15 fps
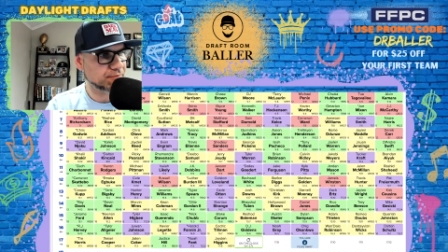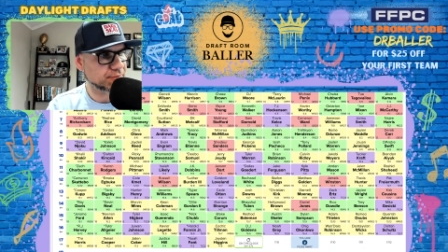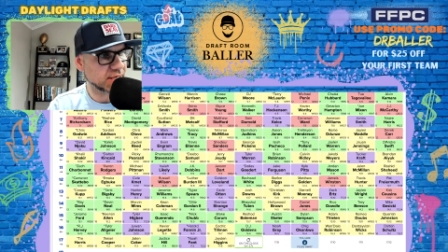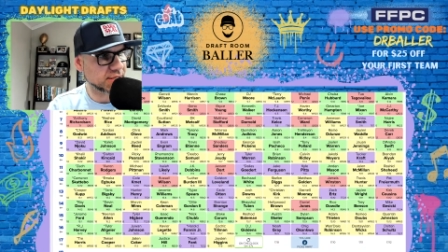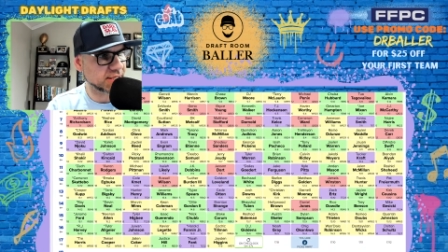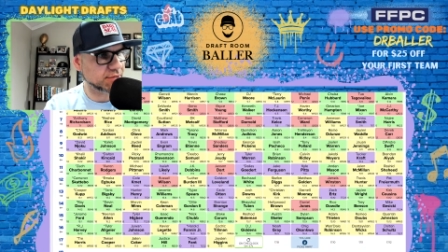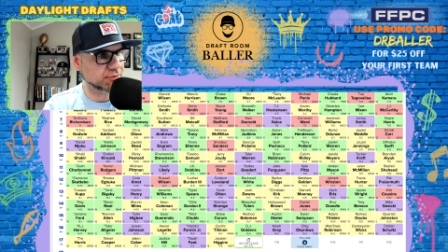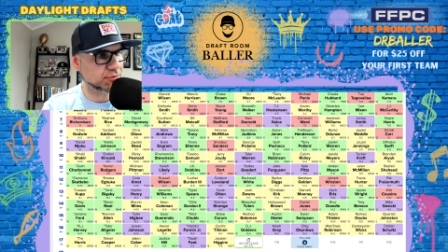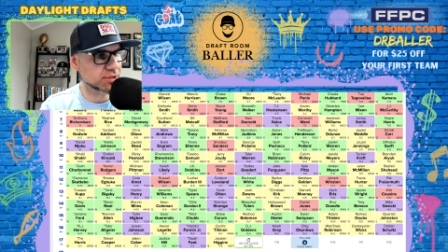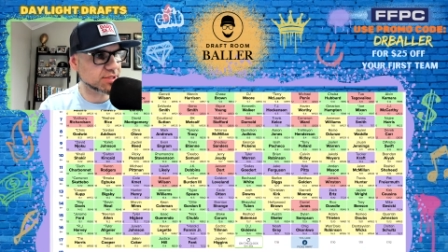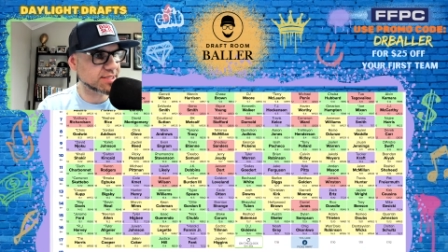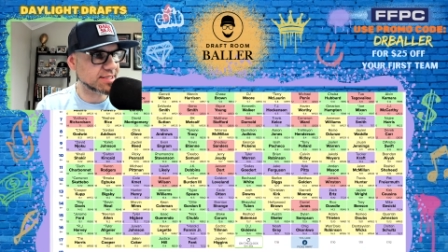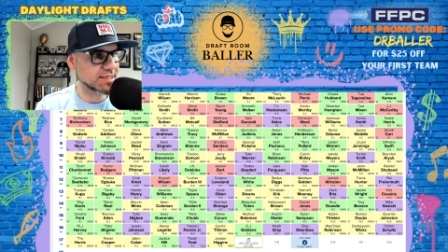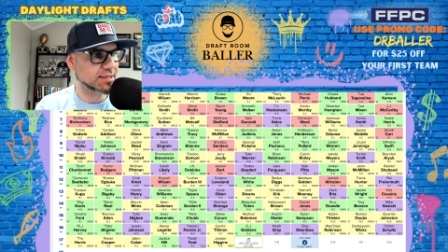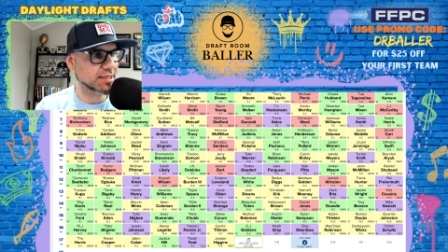And then we'll
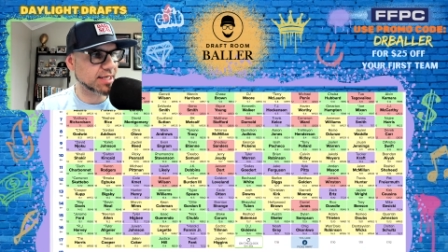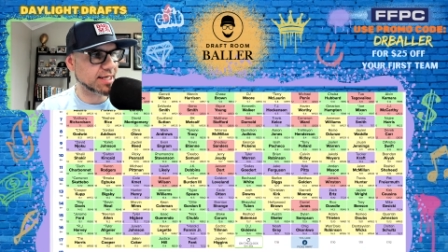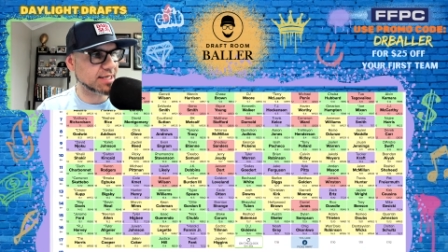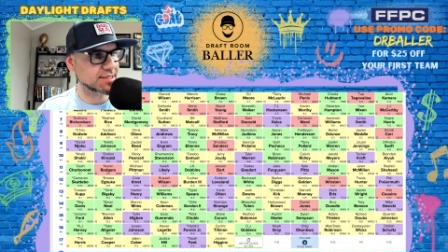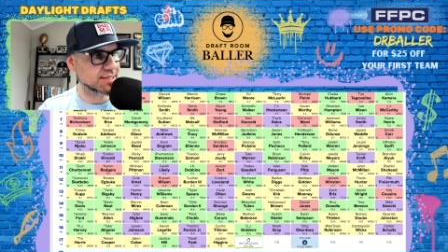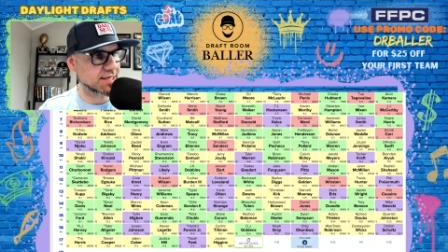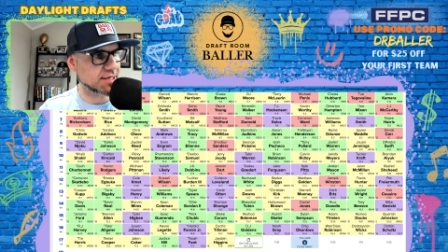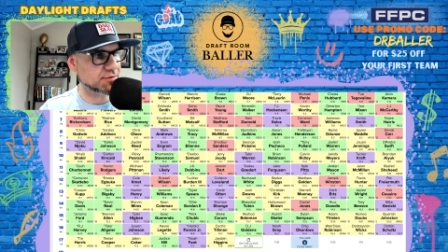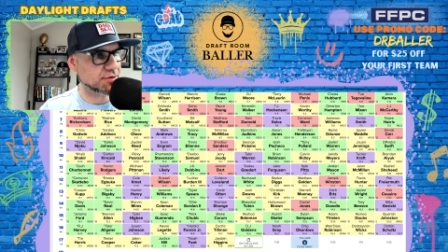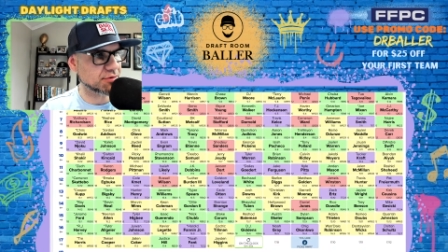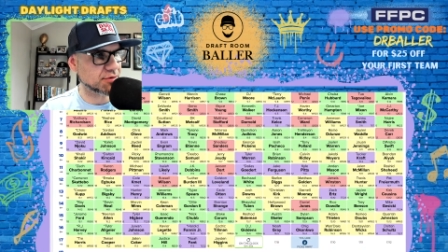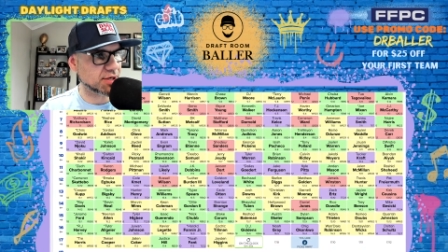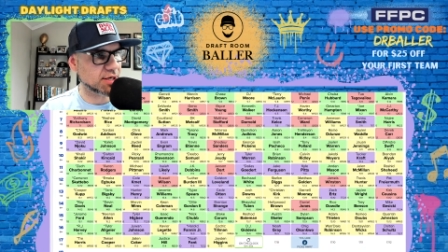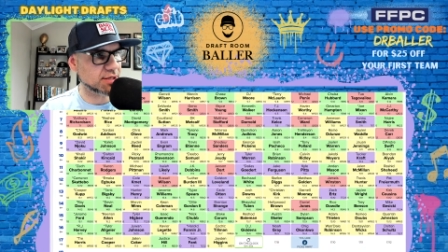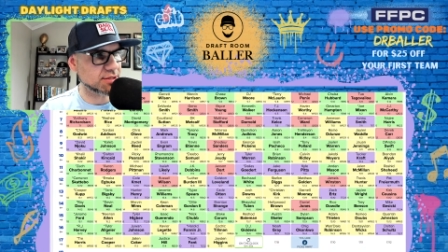see, like I said, with
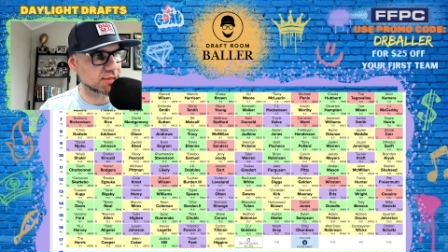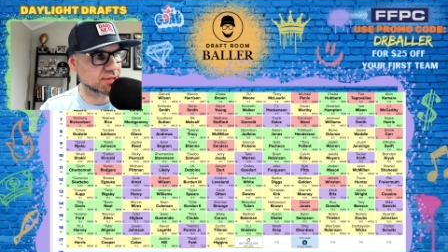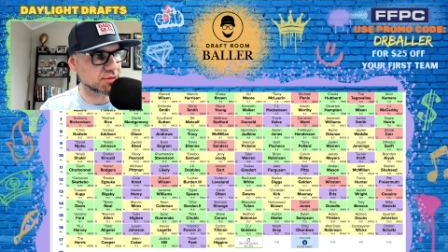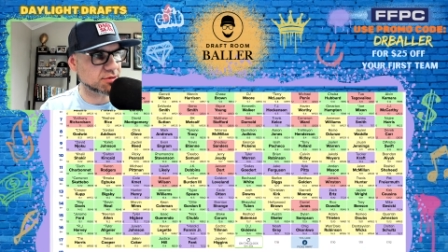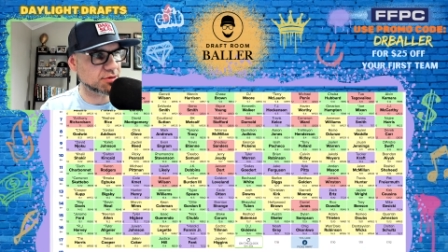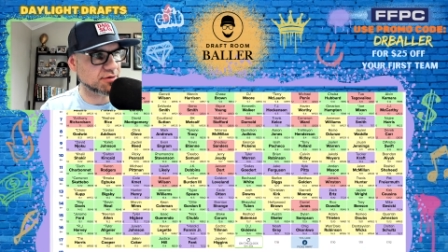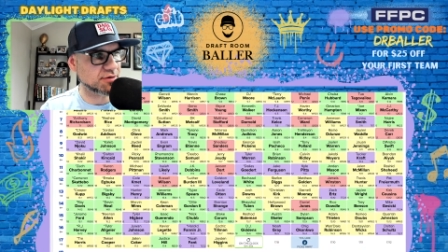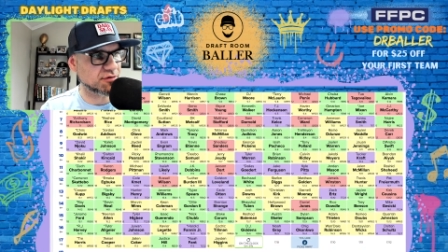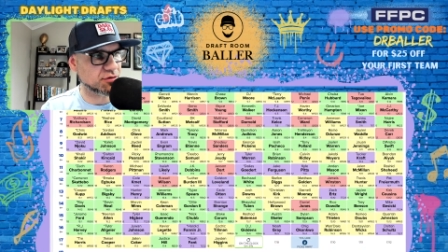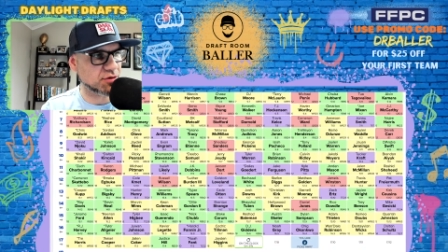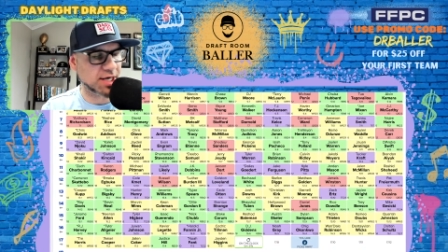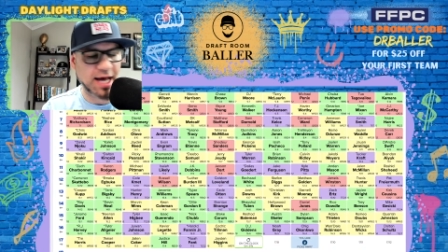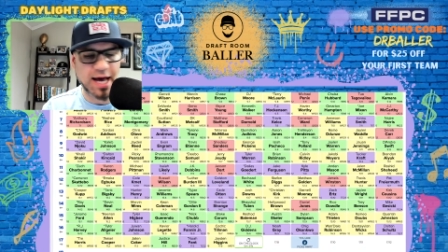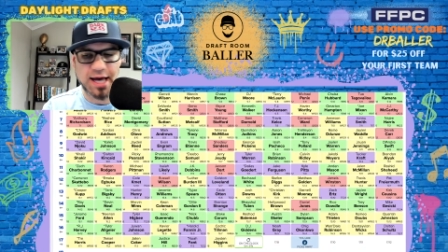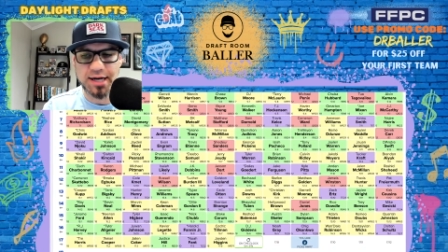regards to if we
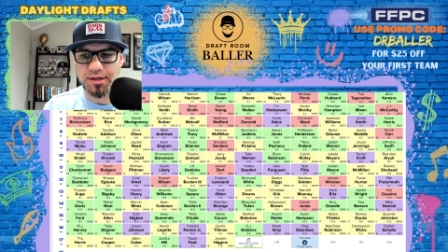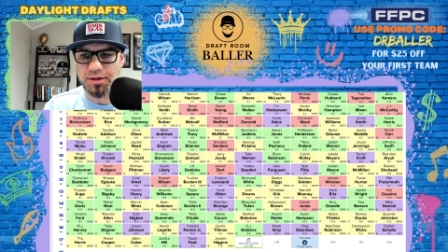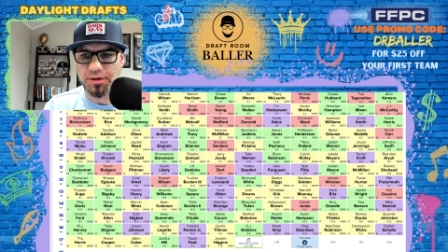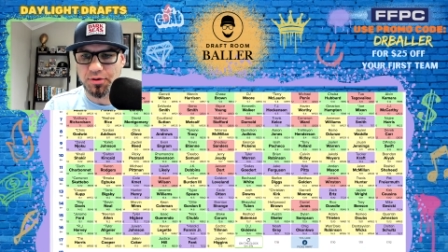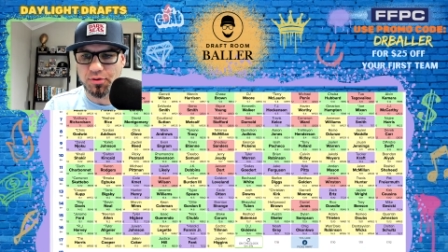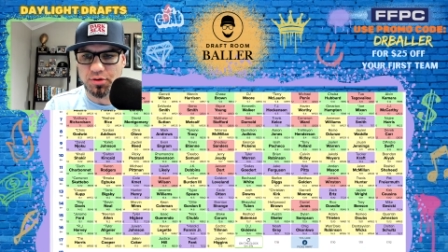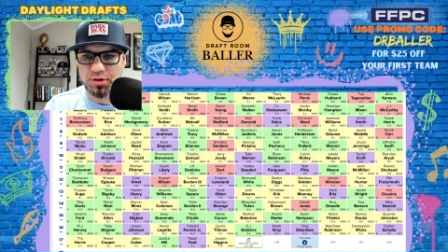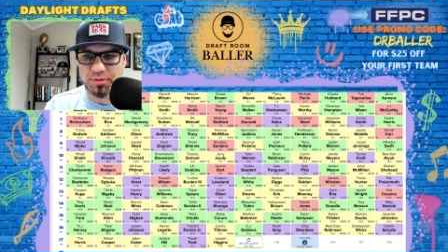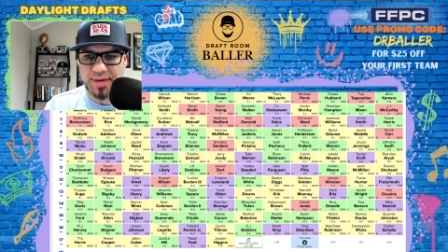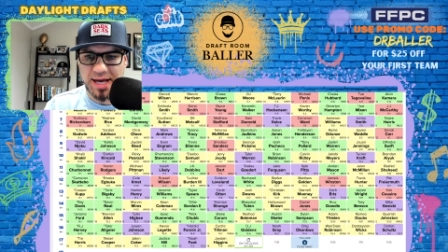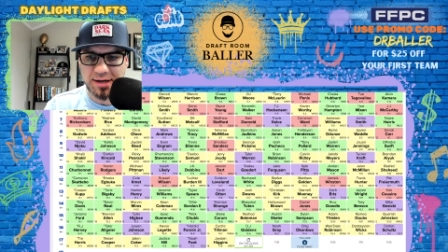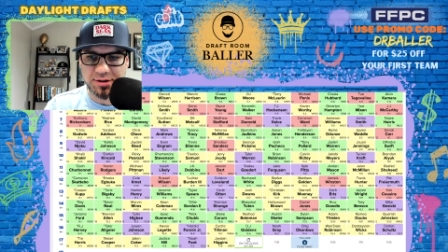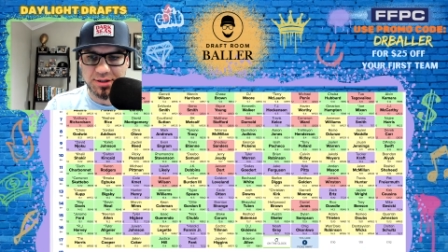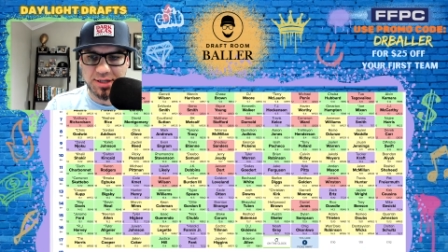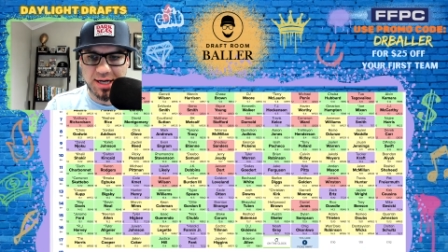want to add another
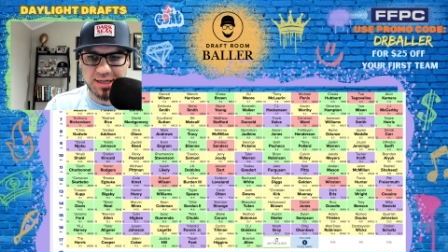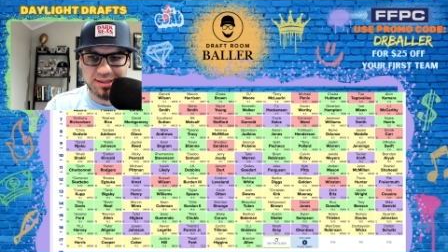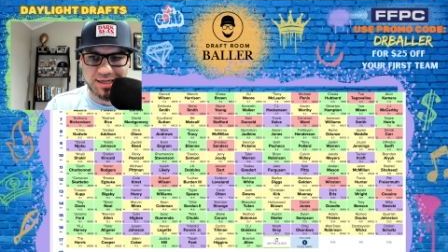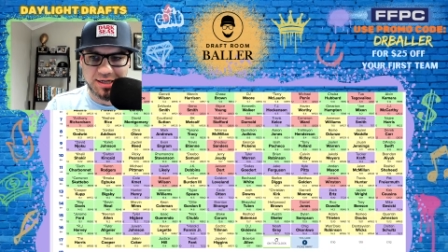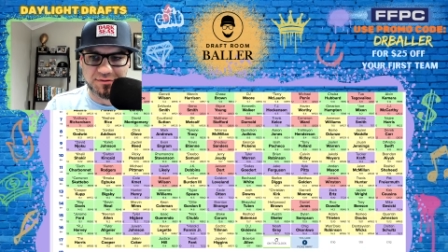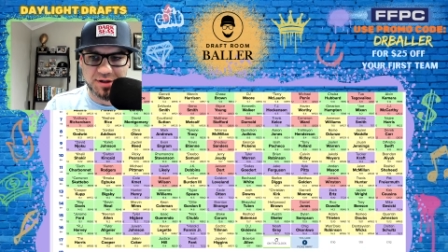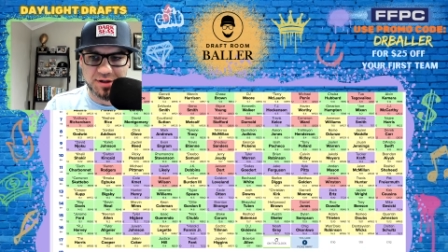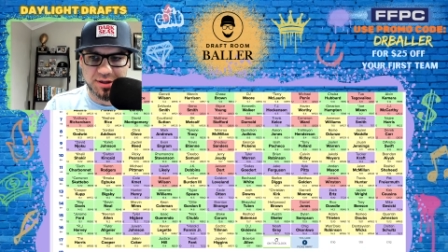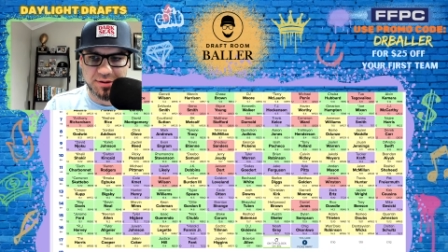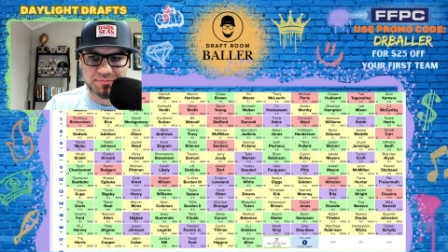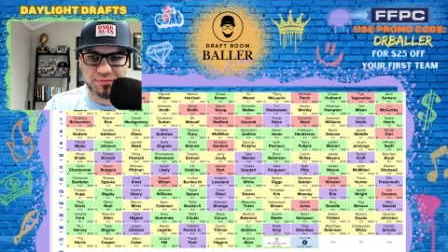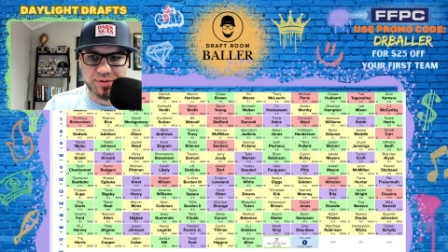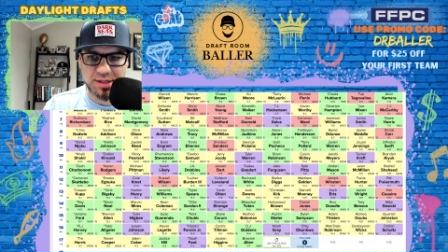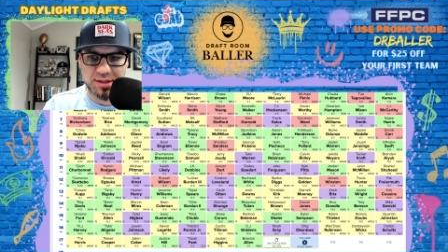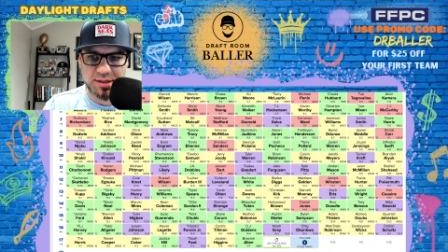quarterback or not, kind of a
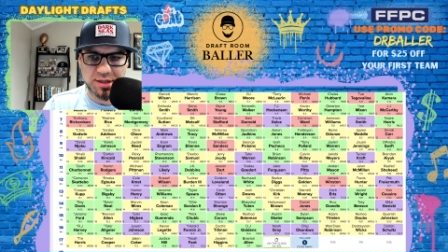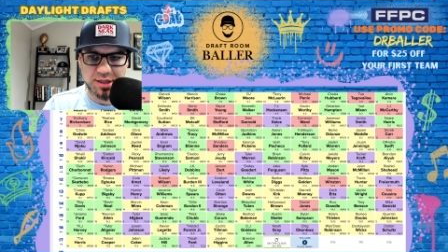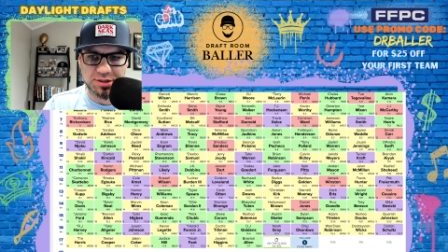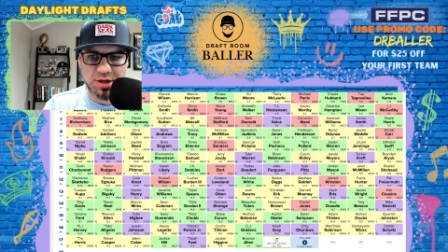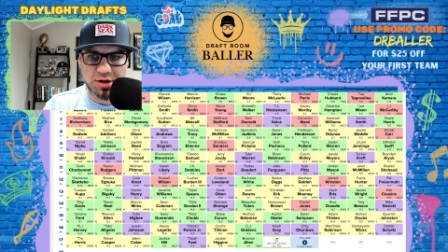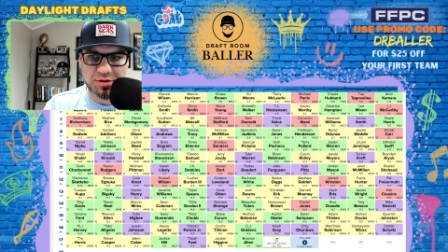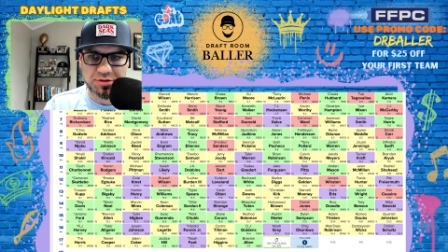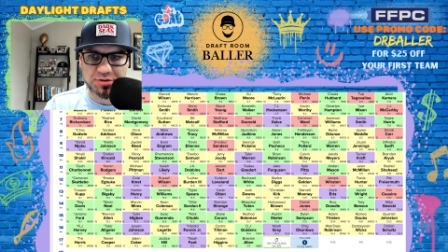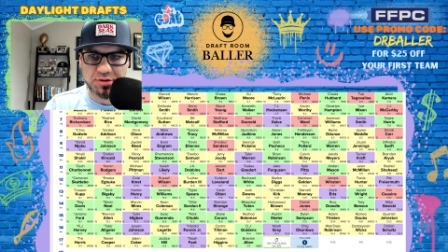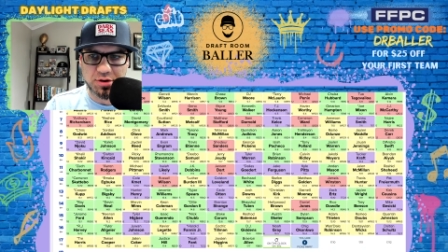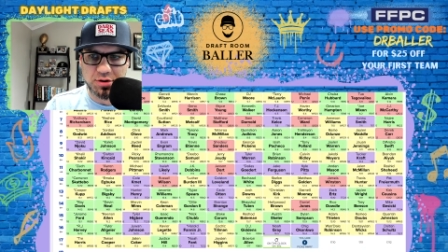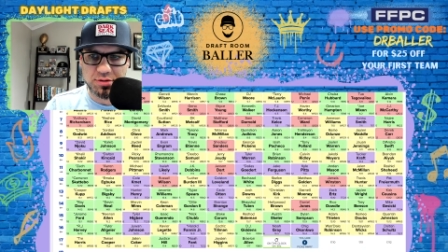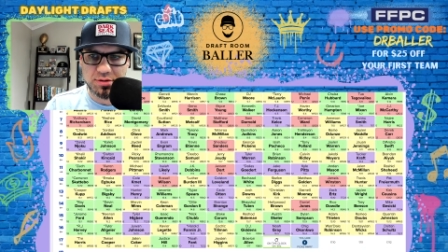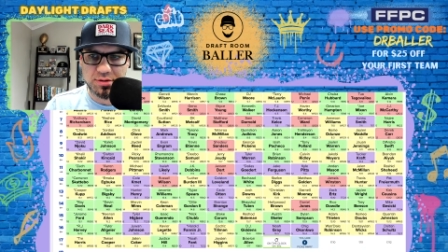dart throw